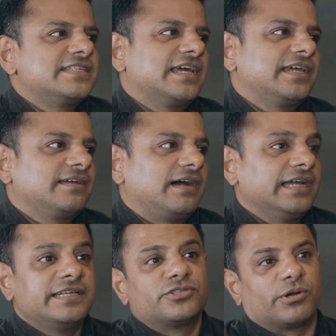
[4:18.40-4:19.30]
that I
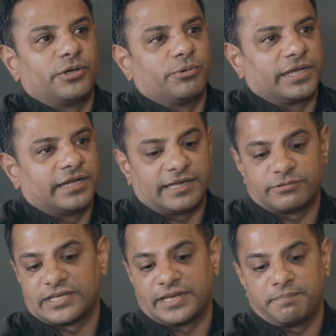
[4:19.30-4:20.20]
enjoyed doing it. I
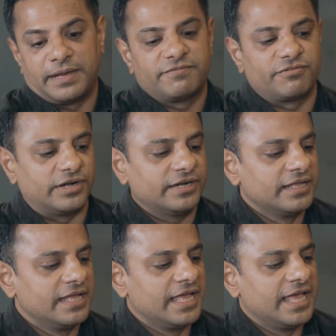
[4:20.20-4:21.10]
was getting paid for it.
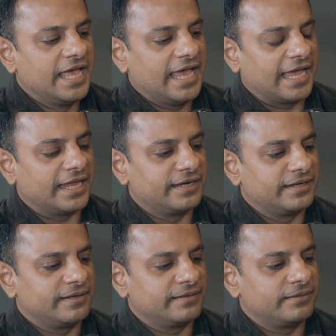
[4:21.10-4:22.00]

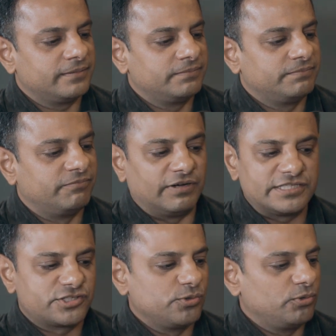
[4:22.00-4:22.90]
And
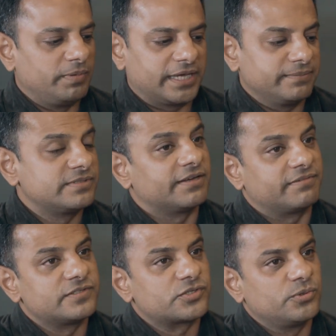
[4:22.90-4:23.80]
one school became
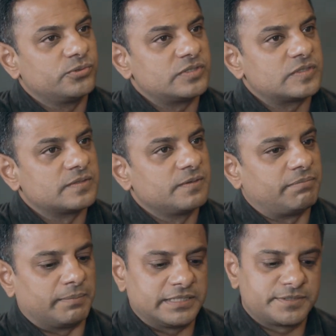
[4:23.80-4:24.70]
several schools.
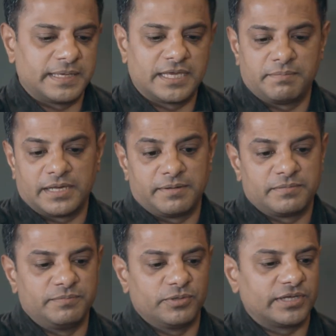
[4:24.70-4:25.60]
Public speaking became
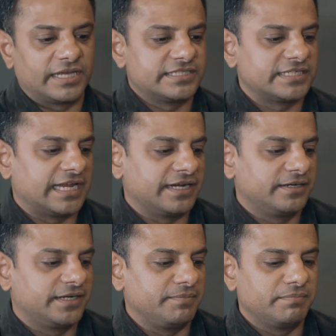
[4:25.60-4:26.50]
communication,
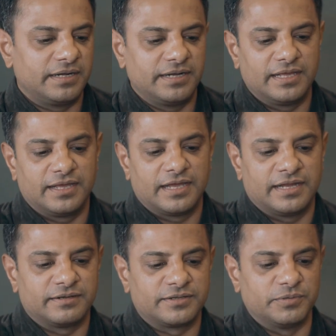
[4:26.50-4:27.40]
added team building
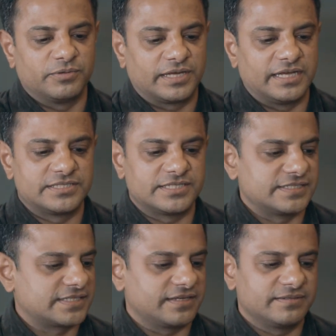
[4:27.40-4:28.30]
and communication
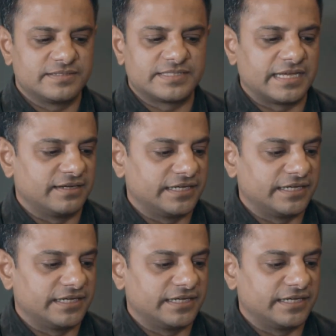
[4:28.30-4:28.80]
skills and